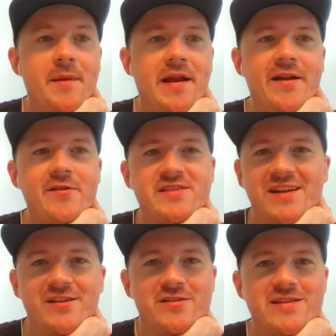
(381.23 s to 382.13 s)
I mean, I know
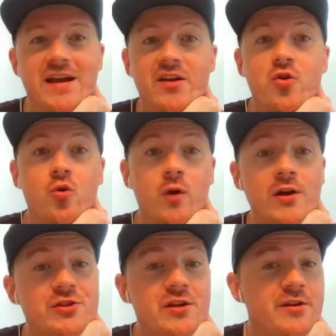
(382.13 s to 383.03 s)
sellers that
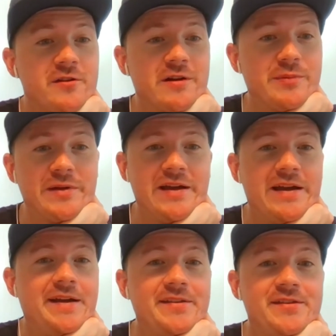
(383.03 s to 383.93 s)
crush it in Europe
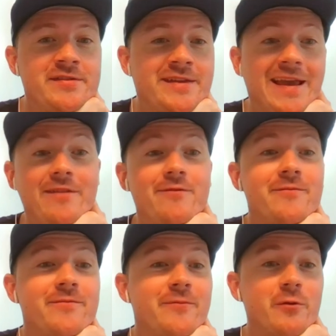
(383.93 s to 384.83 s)
and
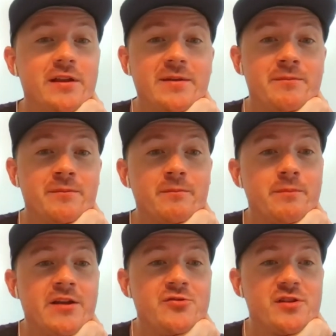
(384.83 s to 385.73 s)
can't really
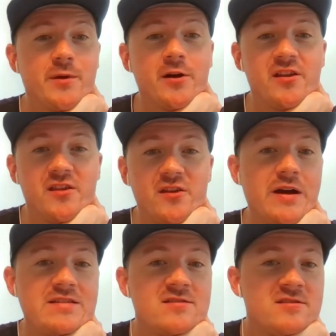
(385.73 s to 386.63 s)
penetrate the market in the
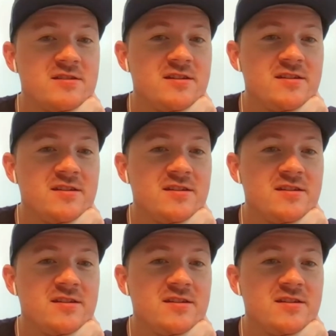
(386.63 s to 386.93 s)
US.